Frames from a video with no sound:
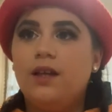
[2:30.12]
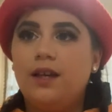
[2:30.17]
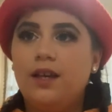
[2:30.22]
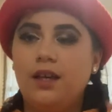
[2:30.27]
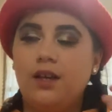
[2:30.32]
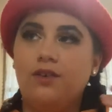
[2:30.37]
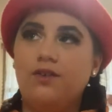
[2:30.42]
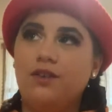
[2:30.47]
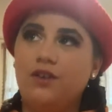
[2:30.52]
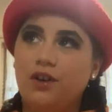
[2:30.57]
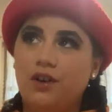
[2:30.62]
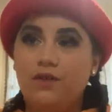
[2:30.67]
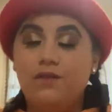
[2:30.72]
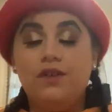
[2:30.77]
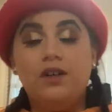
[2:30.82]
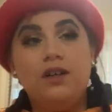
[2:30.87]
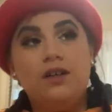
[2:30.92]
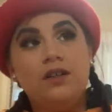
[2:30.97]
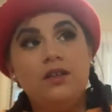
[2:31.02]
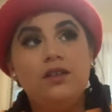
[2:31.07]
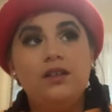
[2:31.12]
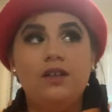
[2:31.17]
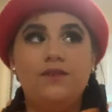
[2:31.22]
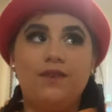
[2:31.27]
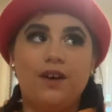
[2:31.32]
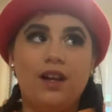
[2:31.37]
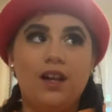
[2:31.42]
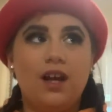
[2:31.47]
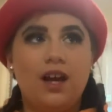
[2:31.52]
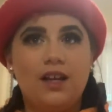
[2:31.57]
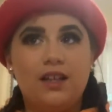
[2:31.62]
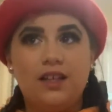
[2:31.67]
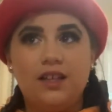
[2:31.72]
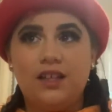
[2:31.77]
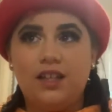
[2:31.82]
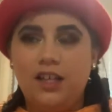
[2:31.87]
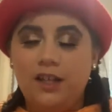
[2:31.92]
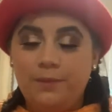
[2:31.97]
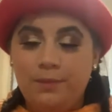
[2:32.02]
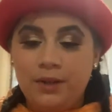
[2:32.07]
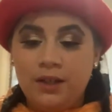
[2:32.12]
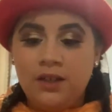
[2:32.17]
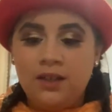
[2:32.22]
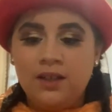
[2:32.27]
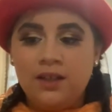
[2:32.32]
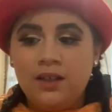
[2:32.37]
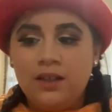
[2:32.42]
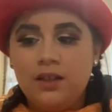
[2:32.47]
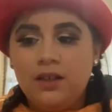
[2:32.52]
hear it over. If I like it, keep it.